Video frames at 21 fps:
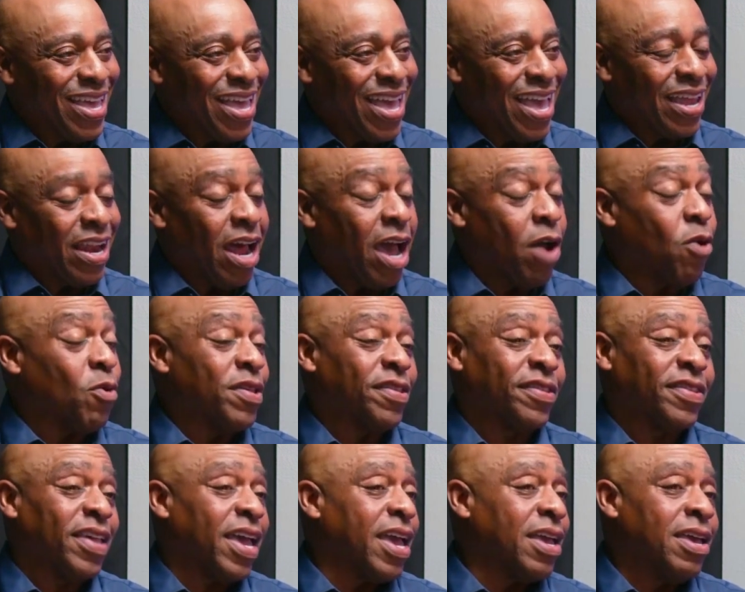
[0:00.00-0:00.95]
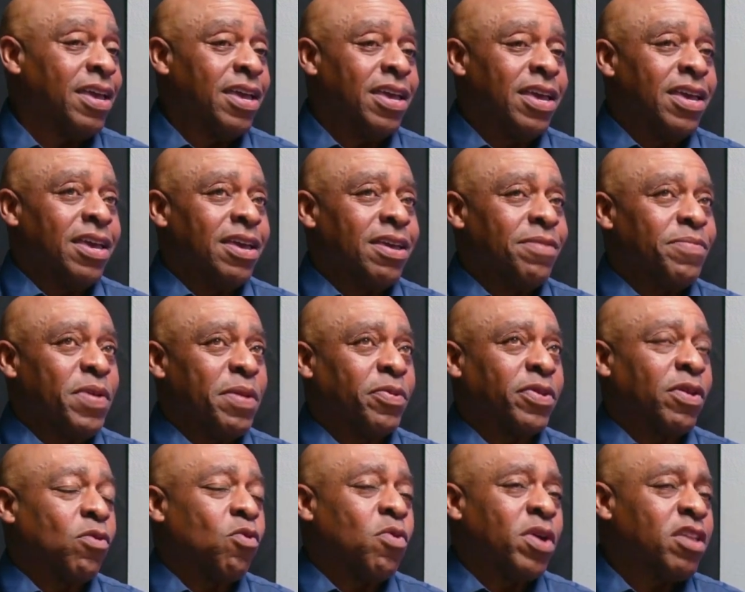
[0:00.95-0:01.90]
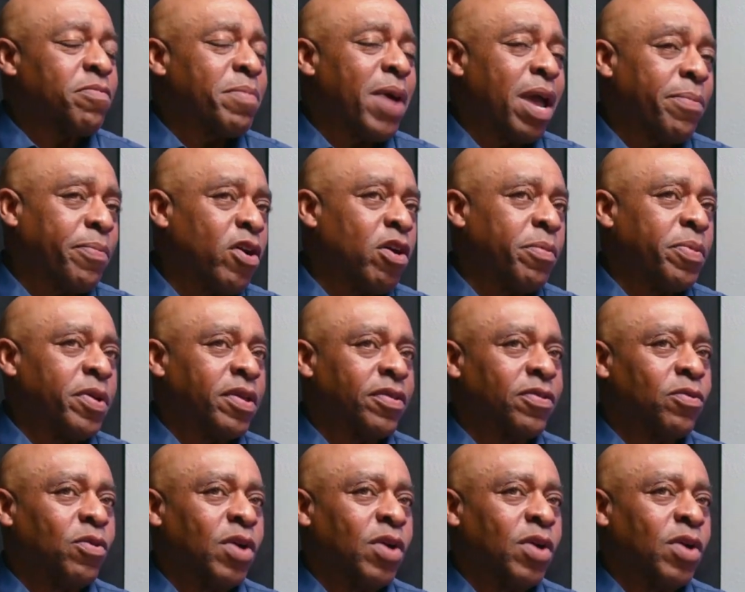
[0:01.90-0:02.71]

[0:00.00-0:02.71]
And I always mm-hmm. say, people say, What is my purpose?